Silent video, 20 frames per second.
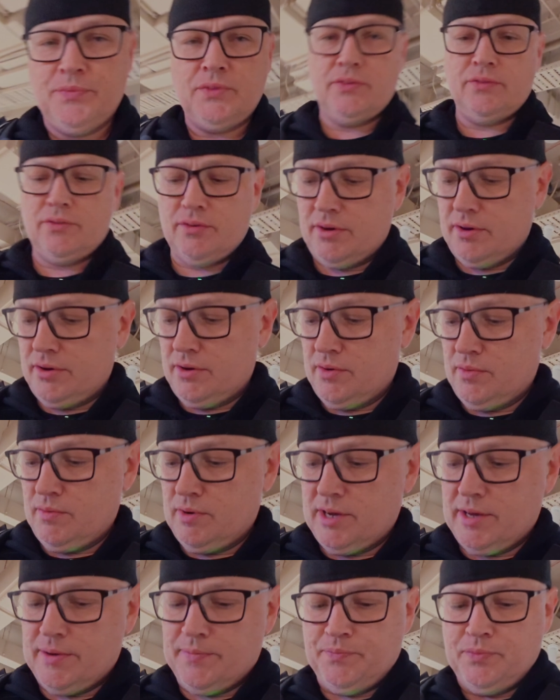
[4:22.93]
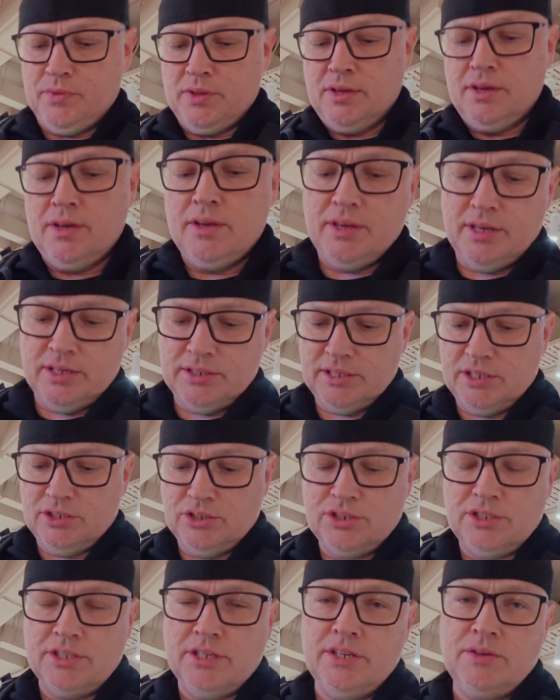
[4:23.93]
So
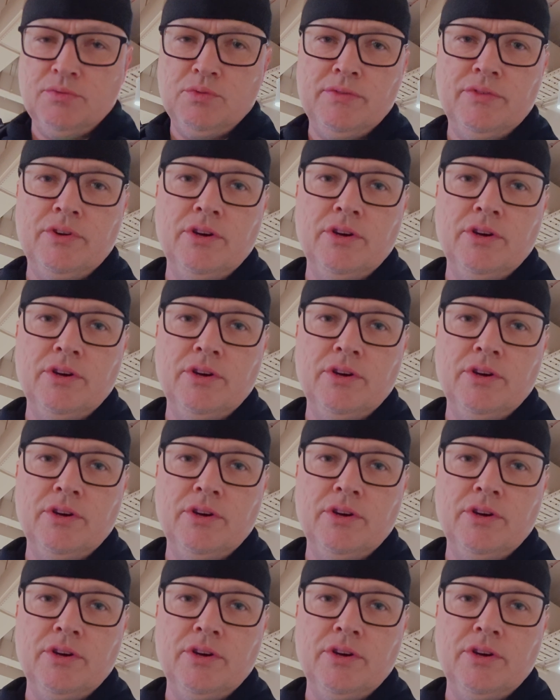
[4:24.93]
essentially we've